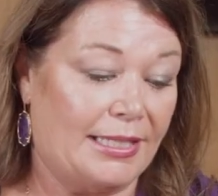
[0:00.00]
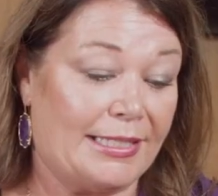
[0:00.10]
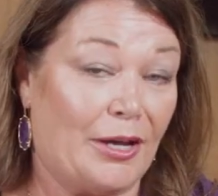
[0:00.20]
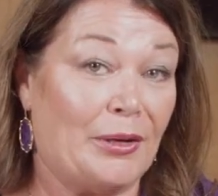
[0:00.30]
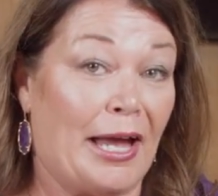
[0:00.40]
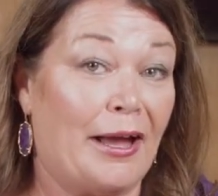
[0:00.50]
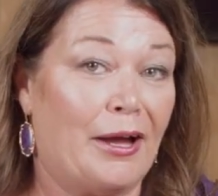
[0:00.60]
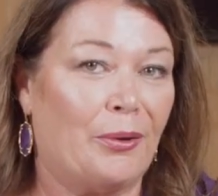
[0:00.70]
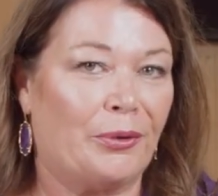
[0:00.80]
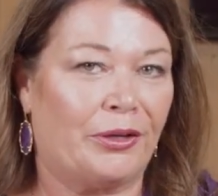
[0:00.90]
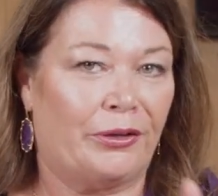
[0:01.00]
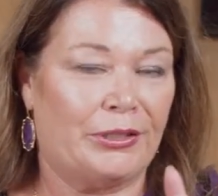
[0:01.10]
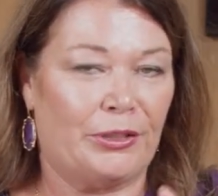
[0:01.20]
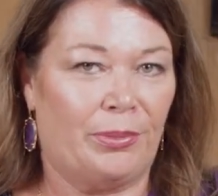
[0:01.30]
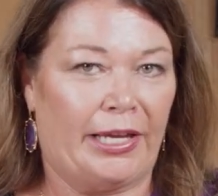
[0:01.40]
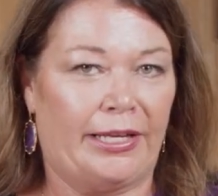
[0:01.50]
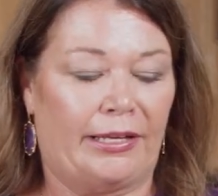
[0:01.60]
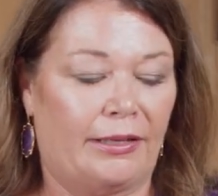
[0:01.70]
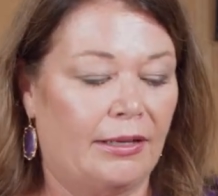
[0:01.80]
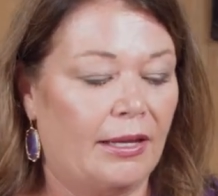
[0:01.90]
So now we're going to plate
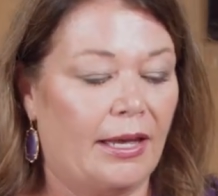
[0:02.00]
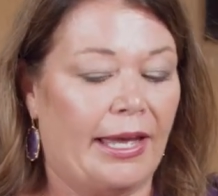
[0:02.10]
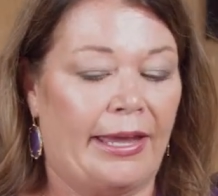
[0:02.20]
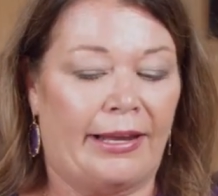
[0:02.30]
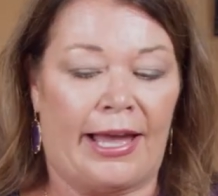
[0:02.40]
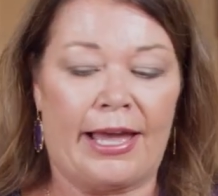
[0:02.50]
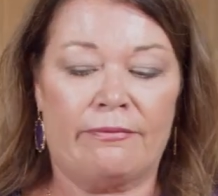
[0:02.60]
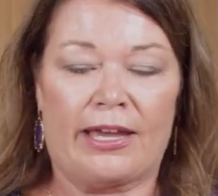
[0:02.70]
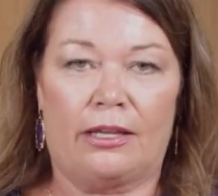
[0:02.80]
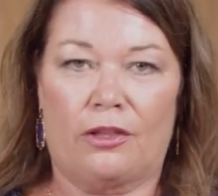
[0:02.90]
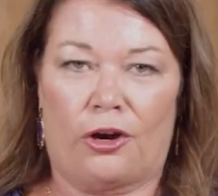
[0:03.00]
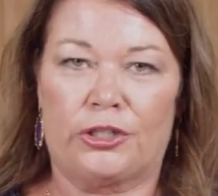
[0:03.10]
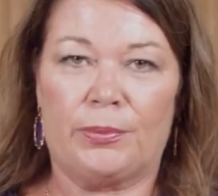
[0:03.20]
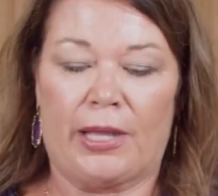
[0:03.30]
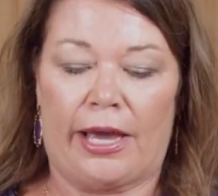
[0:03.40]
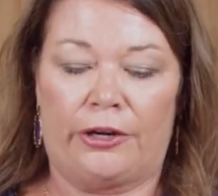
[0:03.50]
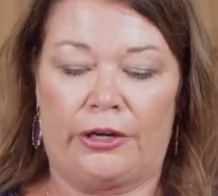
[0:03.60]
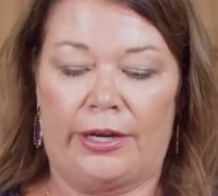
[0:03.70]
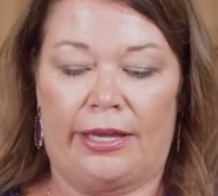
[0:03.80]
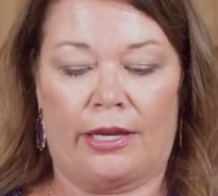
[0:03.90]
it. And I've got a large
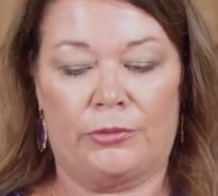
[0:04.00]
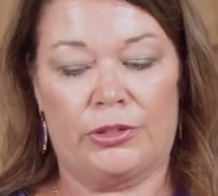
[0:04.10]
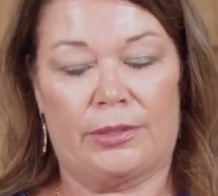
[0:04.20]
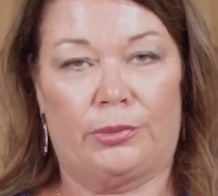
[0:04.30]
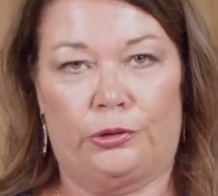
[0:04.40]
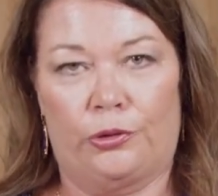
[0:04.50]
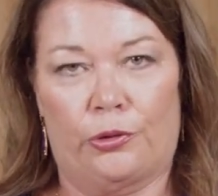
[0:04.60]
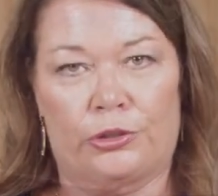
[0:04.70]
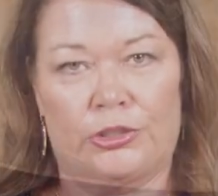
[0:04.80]
platter and I'm using blue corn